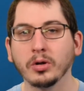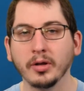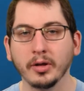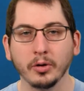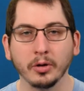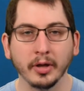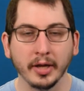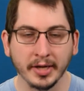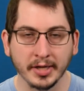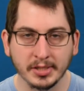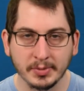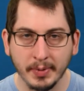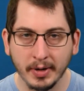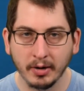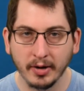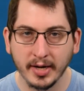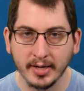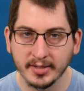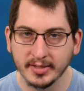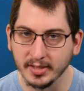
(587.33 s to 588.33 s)
little
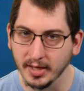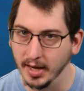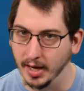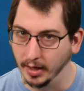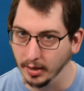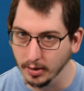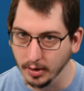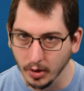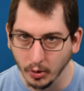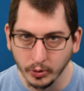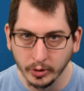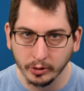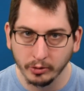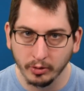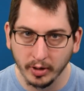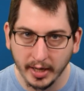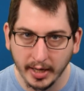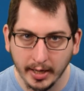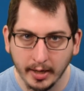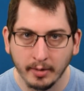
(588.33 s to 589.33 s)
experience and no
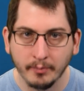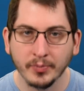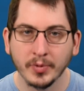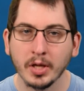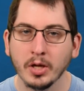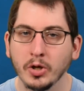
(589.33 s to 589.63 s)
degree,